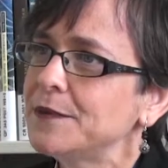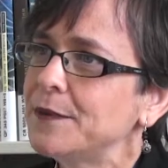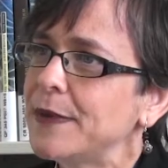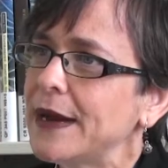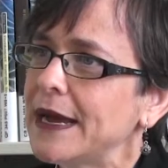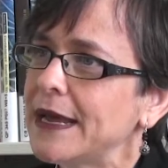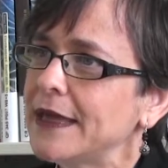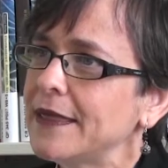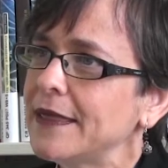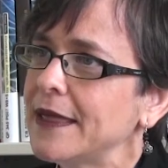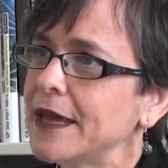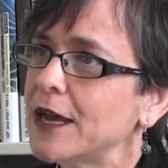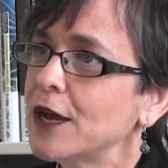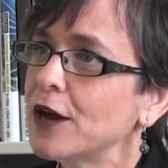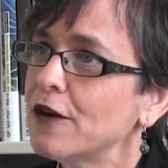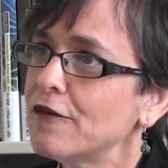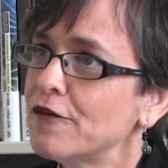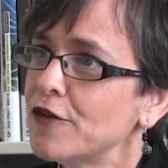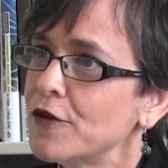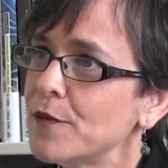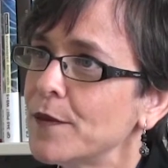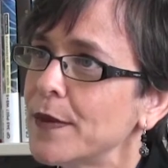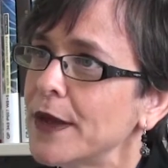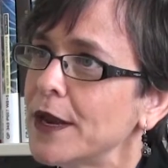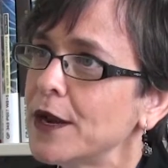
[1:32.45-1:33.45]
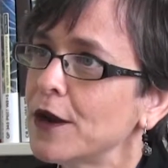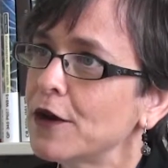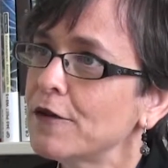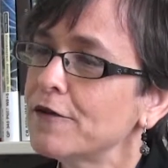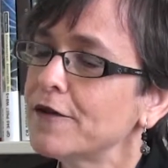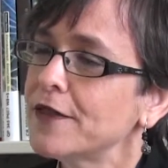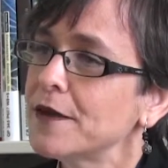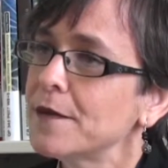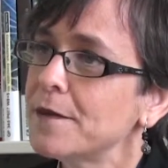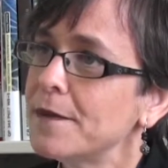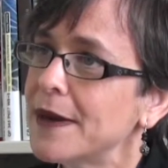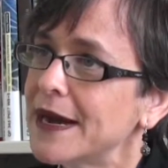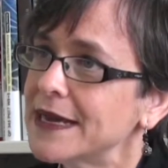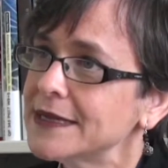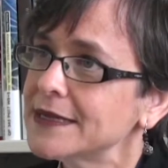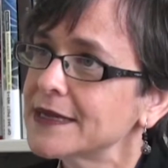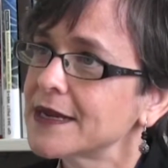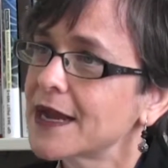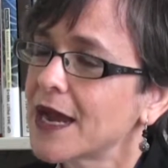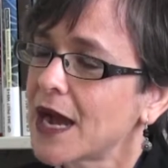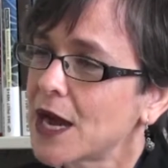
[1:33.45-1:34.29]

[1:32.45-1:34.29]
by the government of the Basque